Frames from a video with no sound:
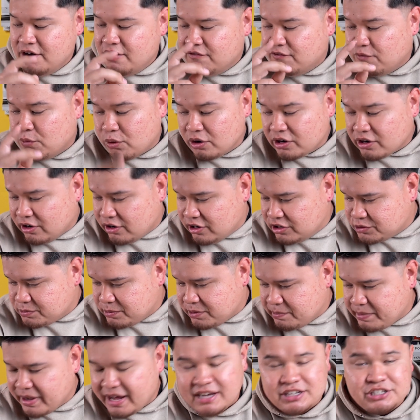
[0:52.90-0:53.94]
4 cards per
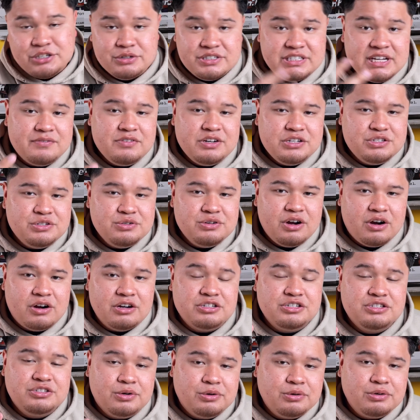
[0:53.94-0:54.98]
pack, so 72 cards
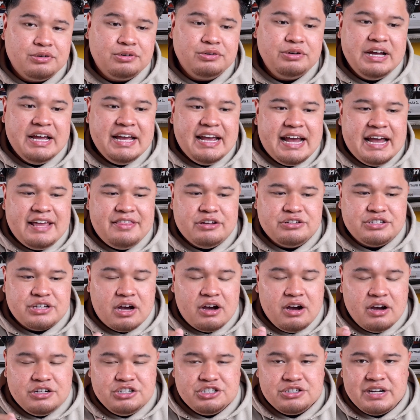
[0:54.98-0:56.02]
total, and there's
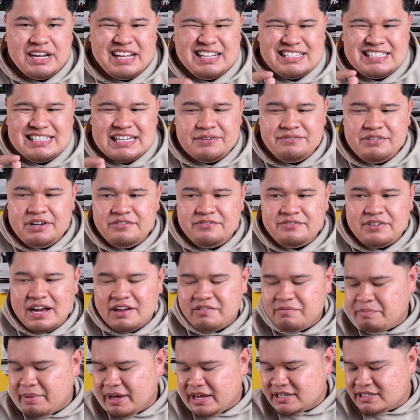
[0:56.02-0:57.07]

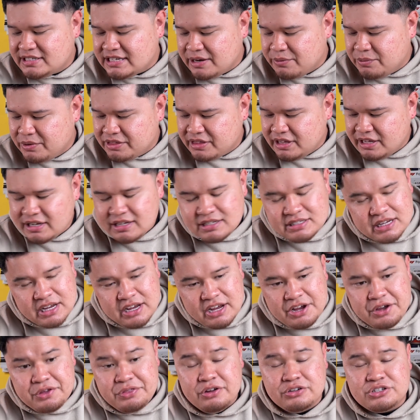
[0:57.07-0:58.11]
175 base set with these.
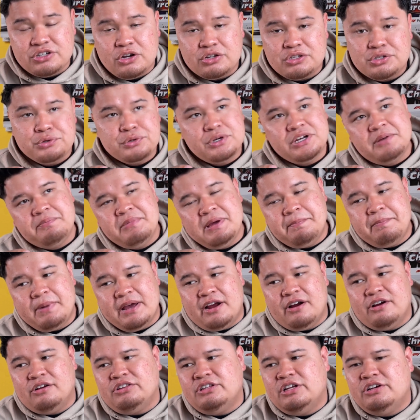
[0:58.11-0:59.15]
There's also going to be
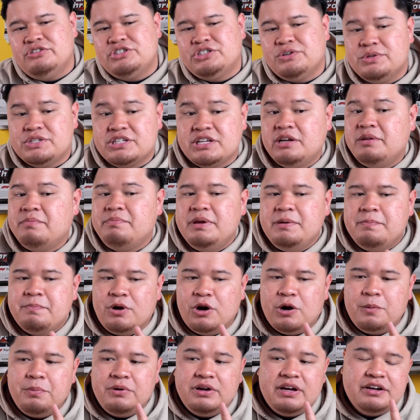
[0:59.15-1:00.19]
parallel, so it's going to be
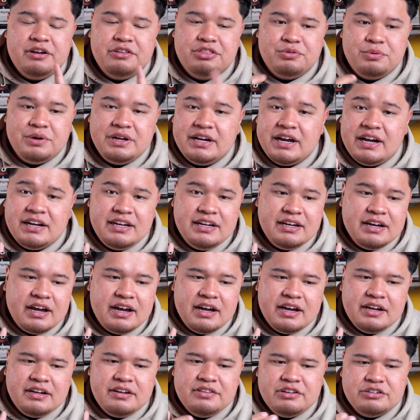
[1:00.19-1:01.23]
purple out of
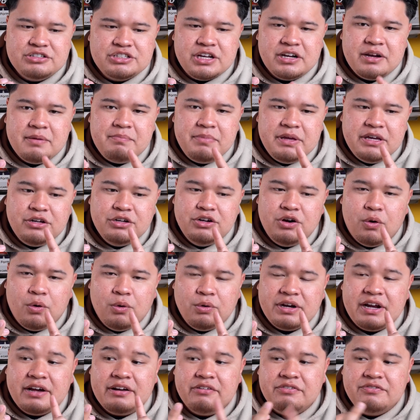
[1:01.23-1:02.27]
399, there's going to be
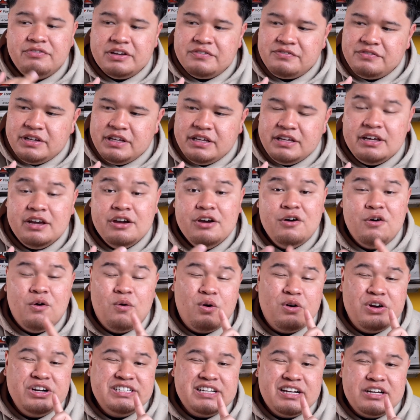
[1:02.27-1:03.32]
gold out of 50,
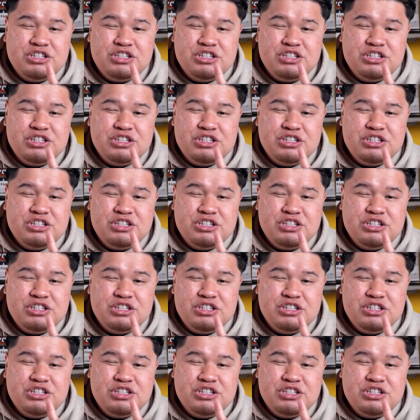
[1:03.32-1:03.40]
orange out of